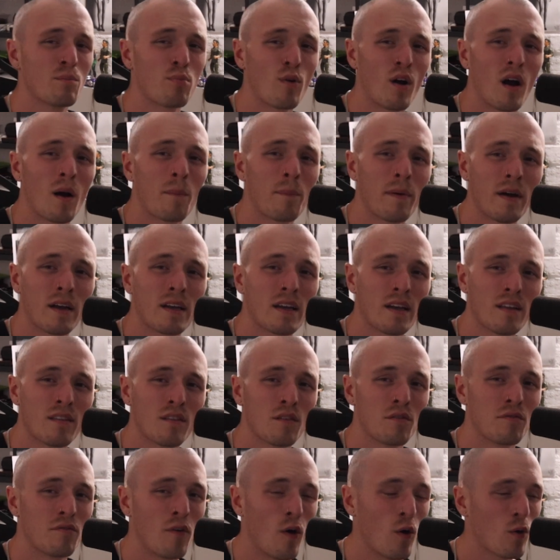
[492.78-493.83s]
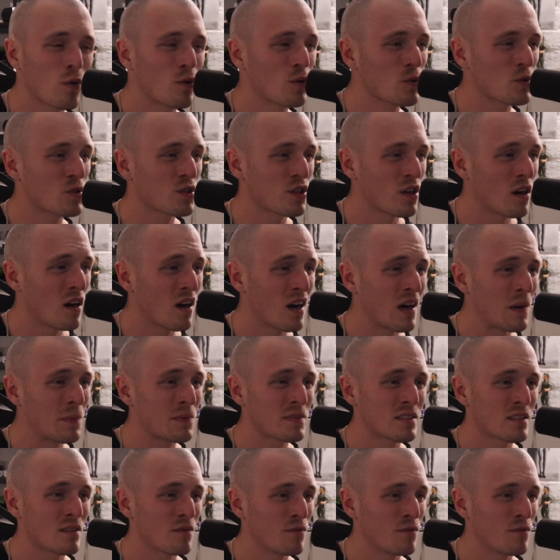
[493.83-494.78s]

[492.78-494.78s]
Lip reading: Brought back in the vocal chops,